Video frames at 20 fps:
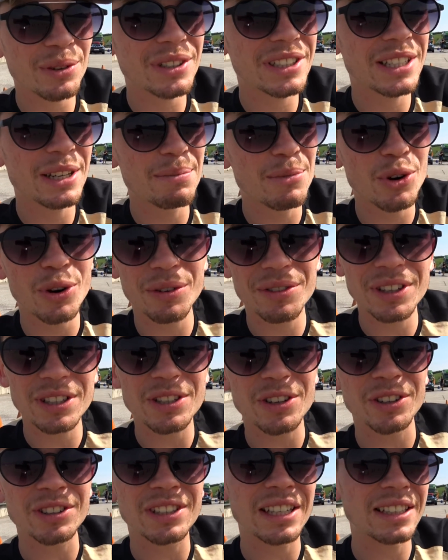to see more of
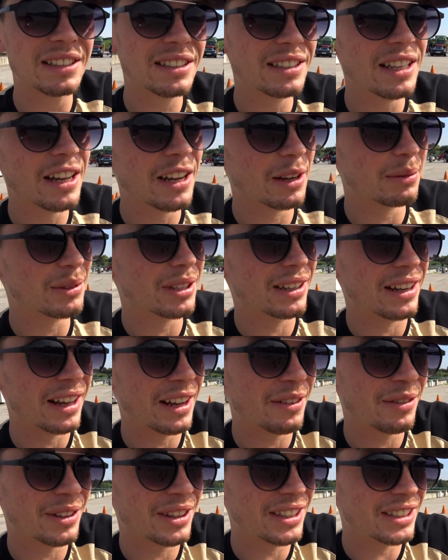this content, stay up to
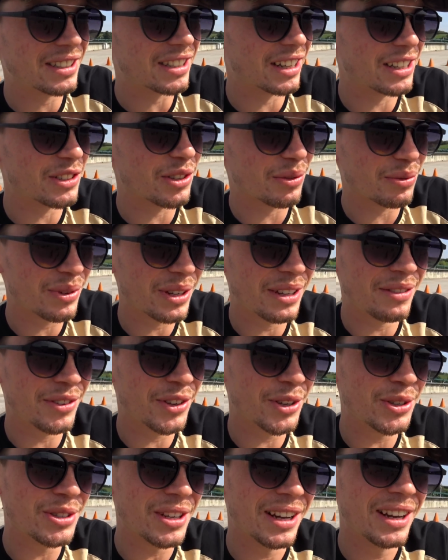date with these kinds of
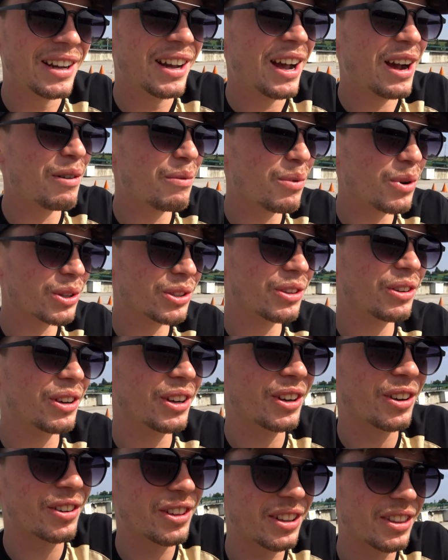reviews and what's
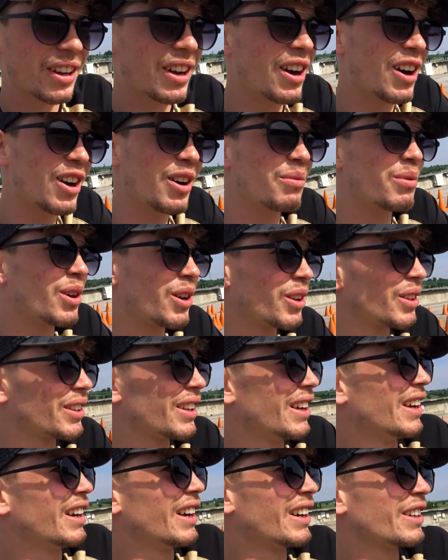going on in the car world
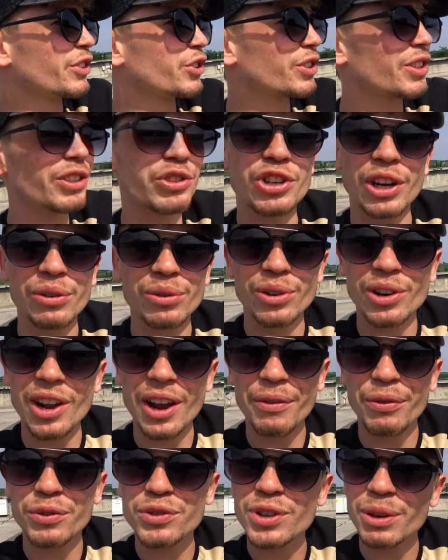and just the general
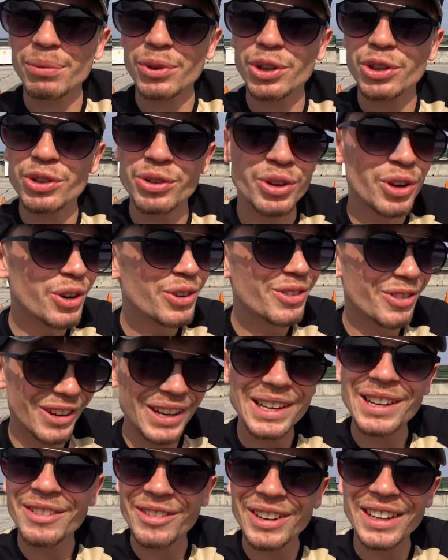life of someone who
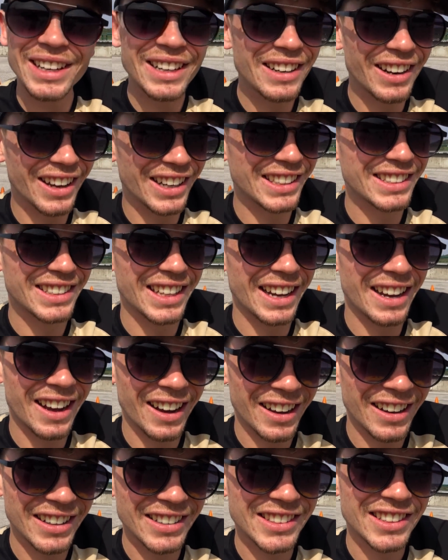really, really likes their
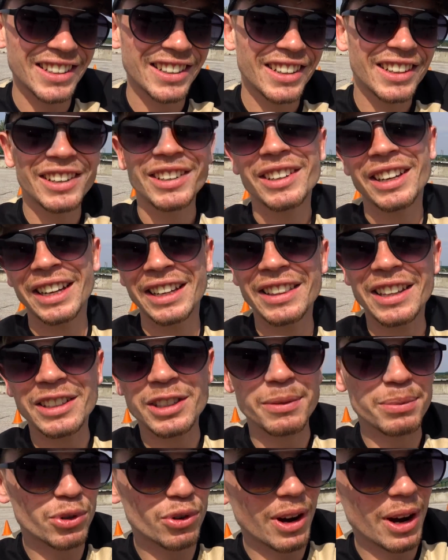cars, hit that
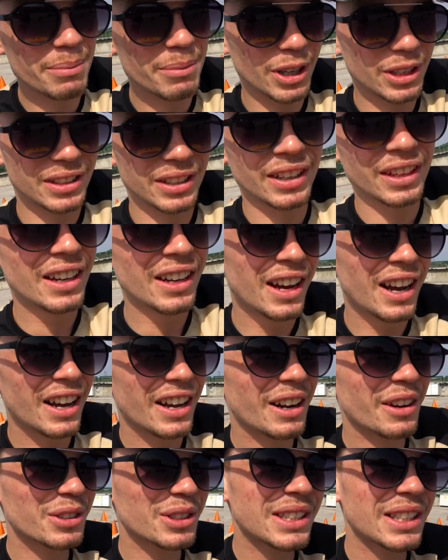subscribe button.
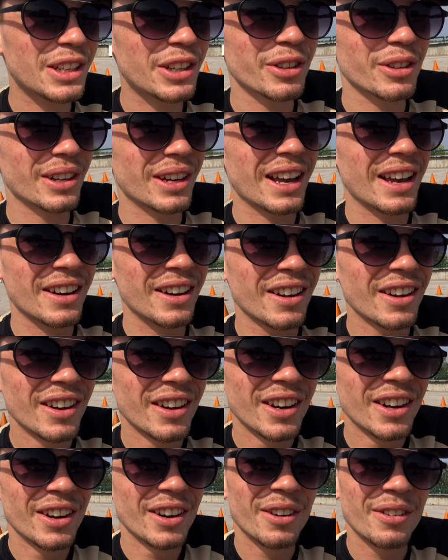And I will see you again
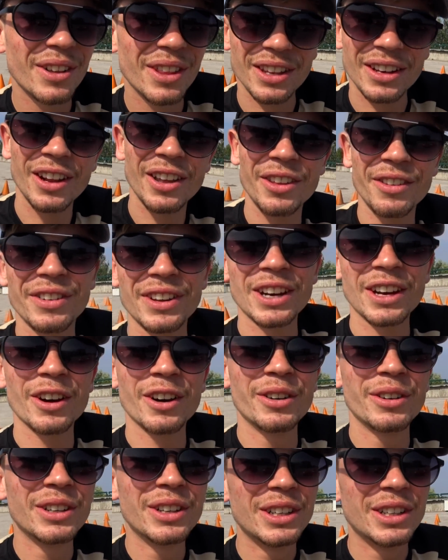with another
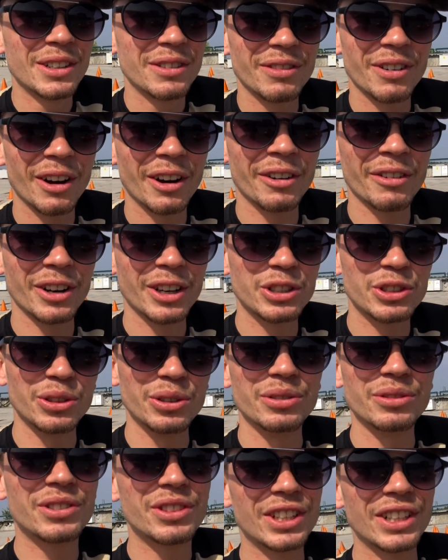video very, very
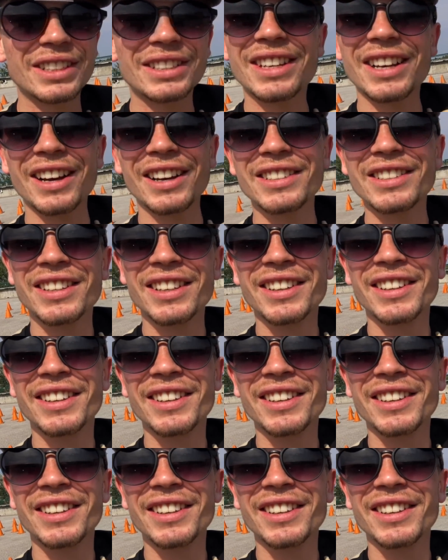soon. Cheers, guys.